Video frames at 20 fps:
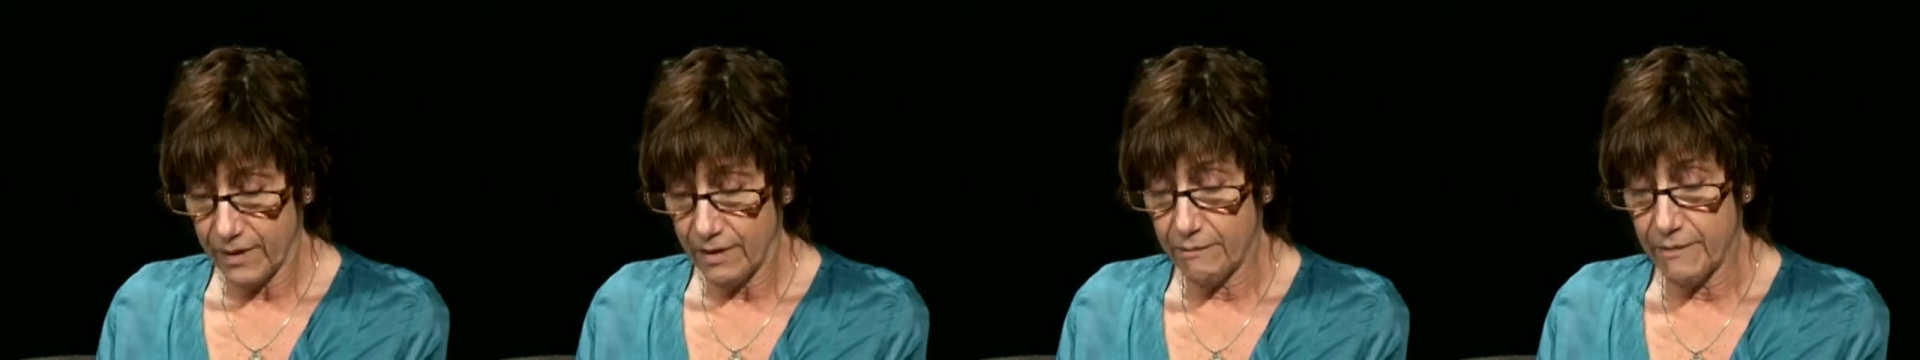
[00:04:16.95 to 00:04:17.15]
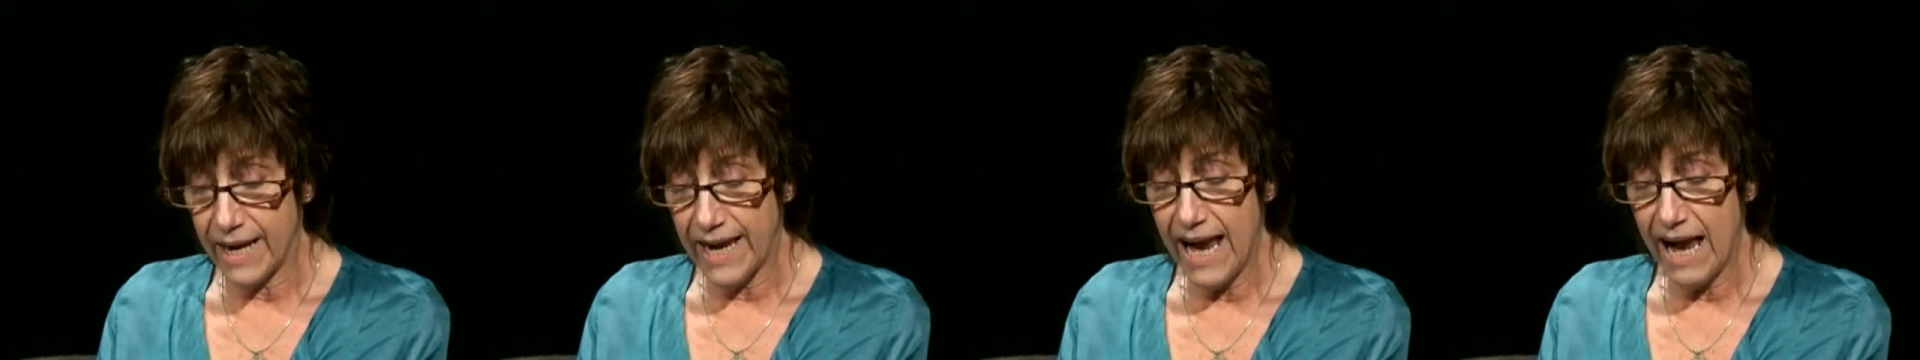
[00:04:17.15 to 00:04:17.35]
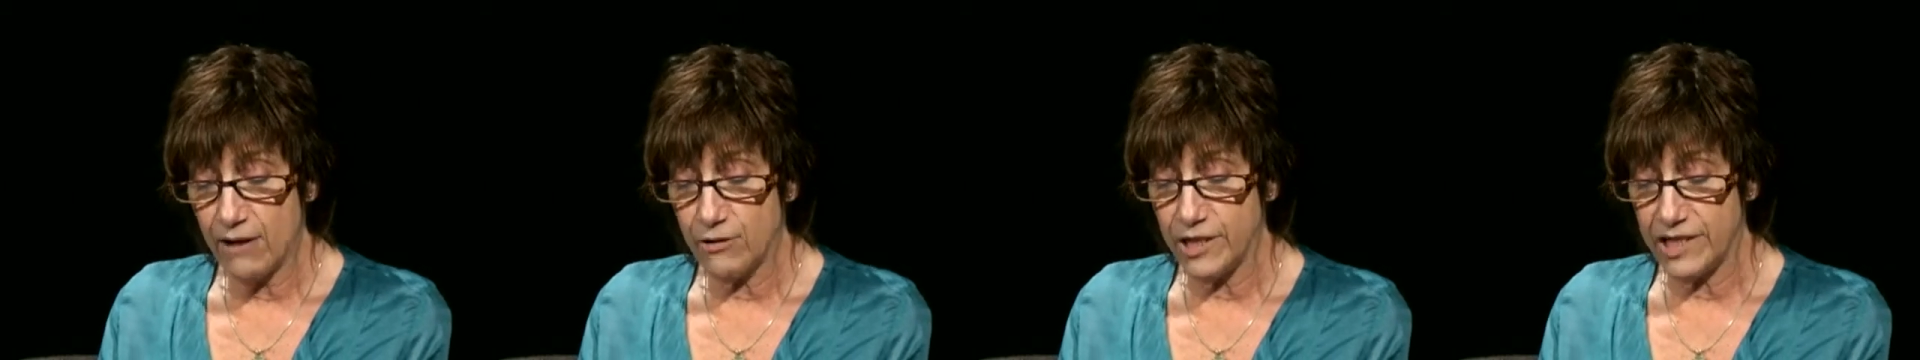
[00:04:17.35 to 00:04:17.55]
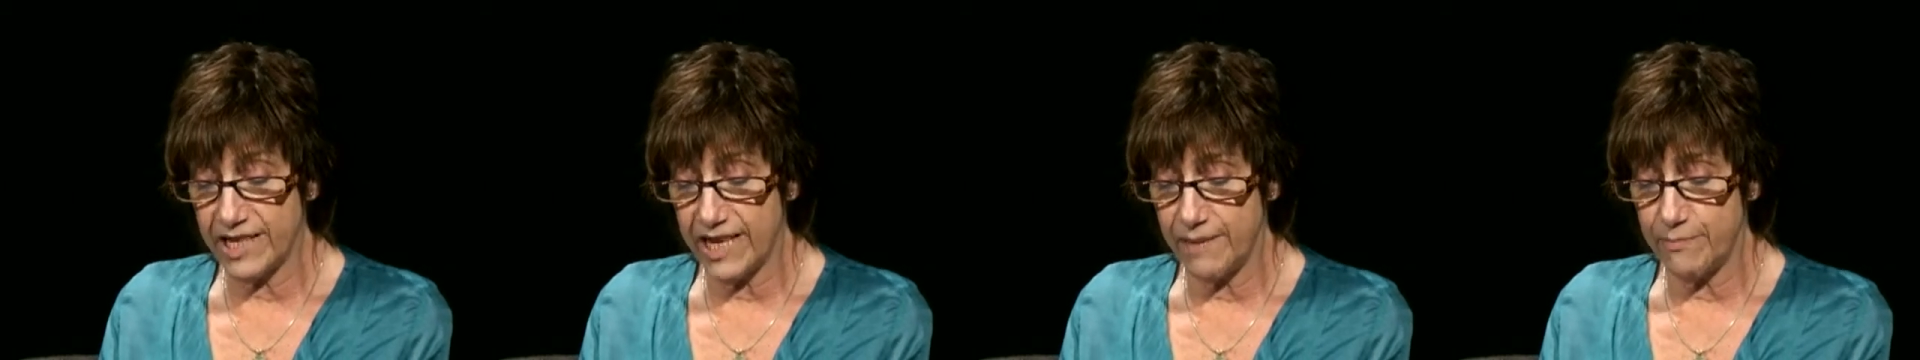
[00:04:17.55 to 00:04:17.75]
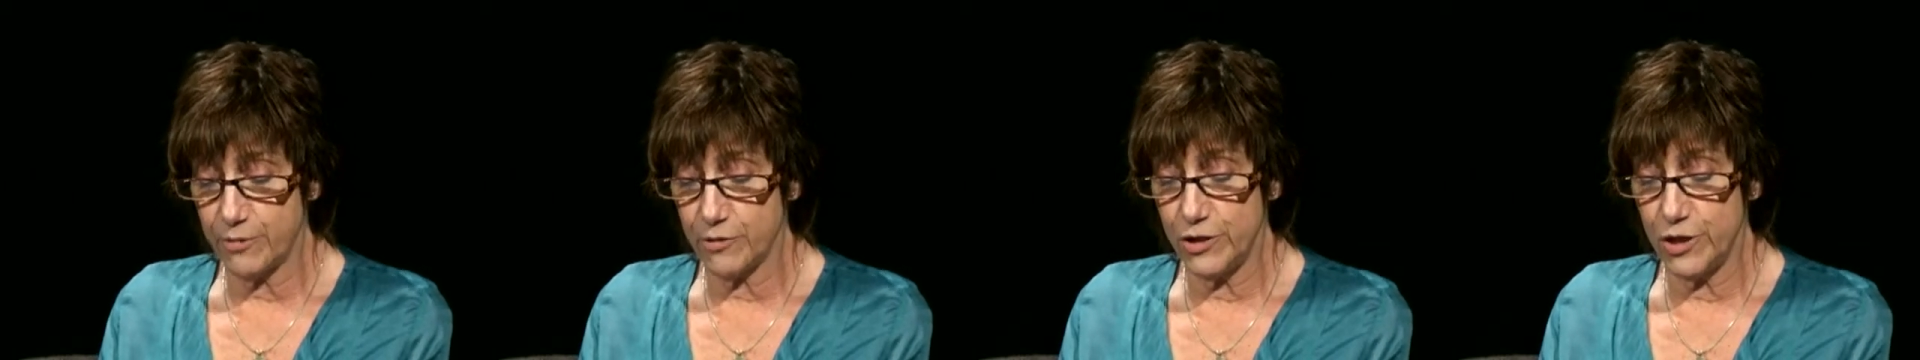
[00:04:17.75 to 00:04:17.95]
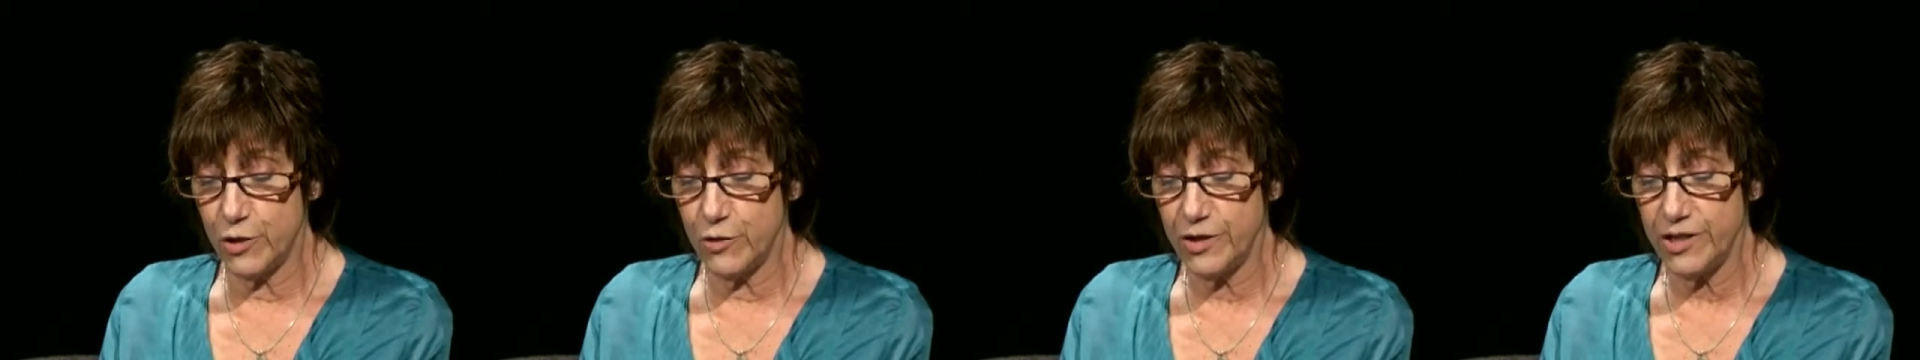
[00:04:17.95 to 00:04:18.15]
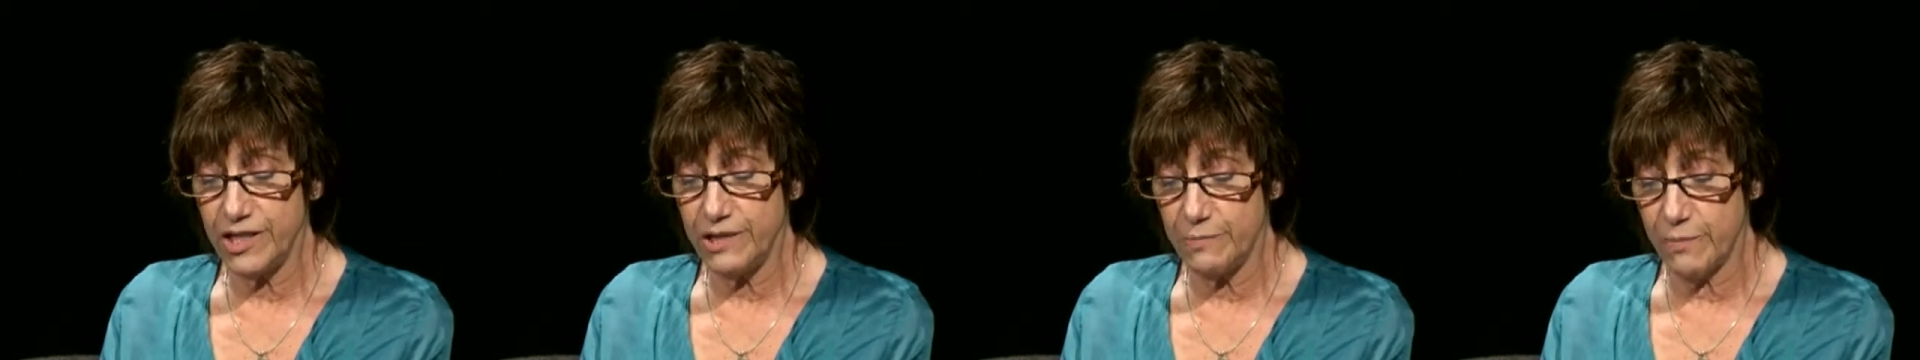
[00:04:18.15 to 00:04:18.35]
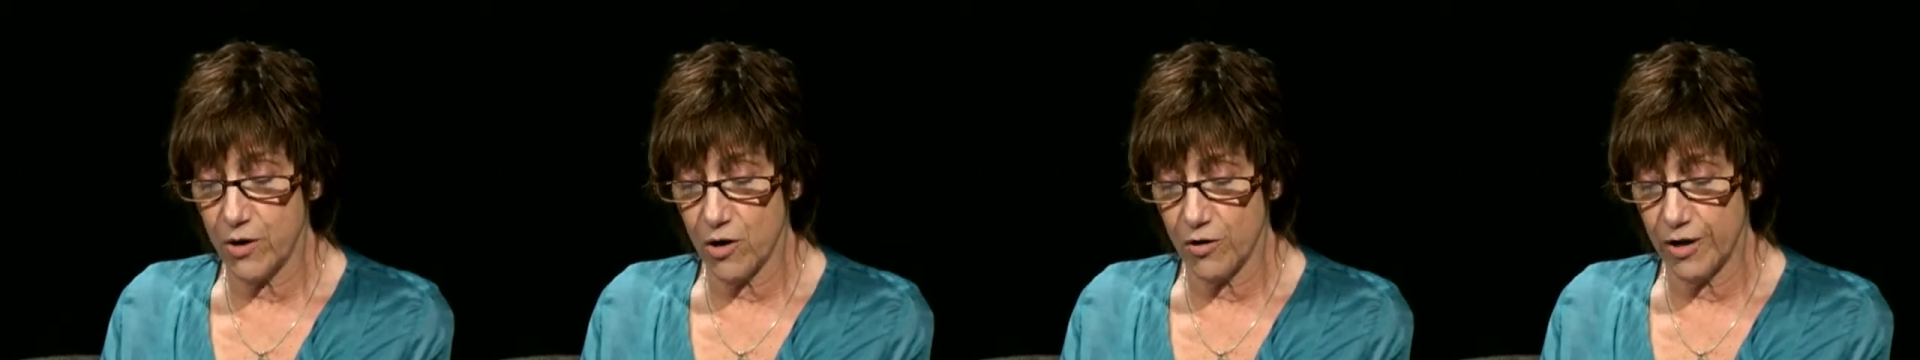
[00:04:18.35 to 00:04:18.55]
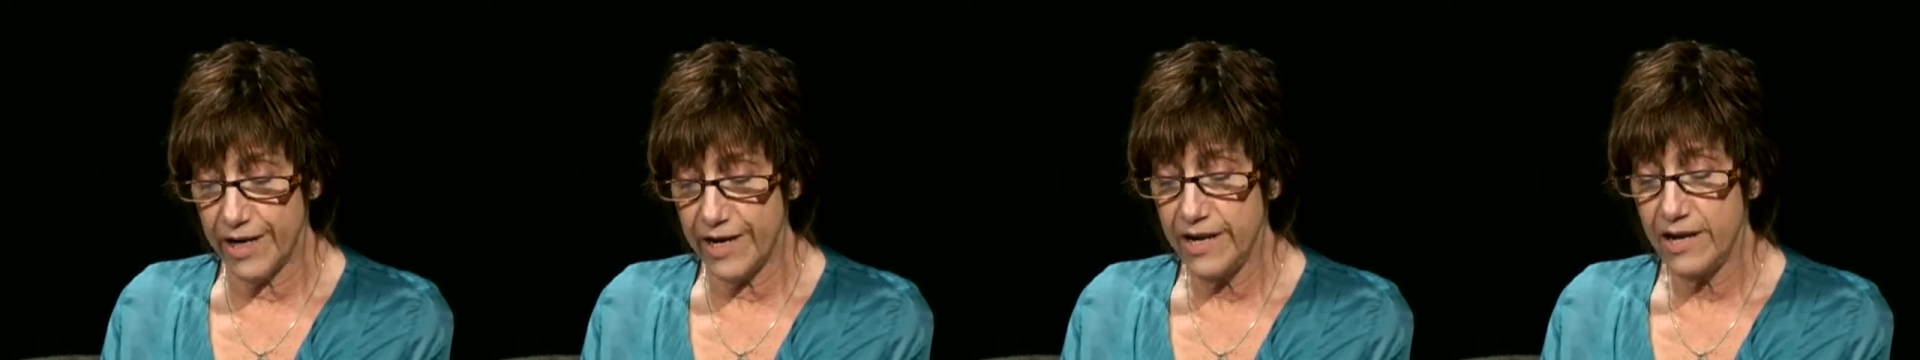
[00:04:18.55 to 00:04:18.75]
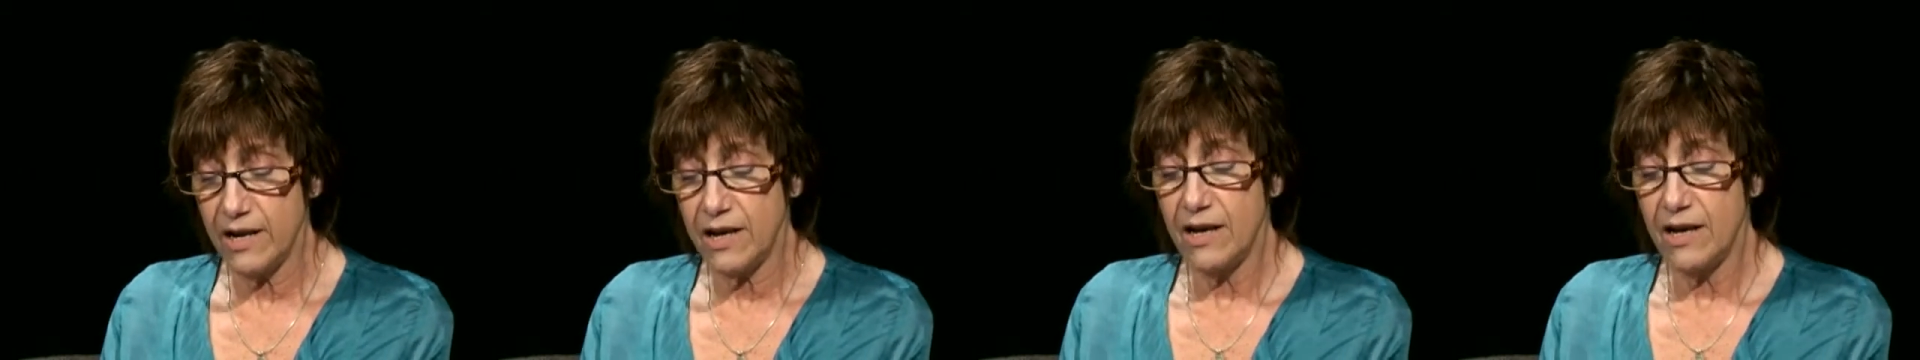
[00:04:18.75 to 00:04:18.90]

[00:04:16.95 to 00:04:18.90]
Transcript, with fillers: My housekeeper, Eunice Murray,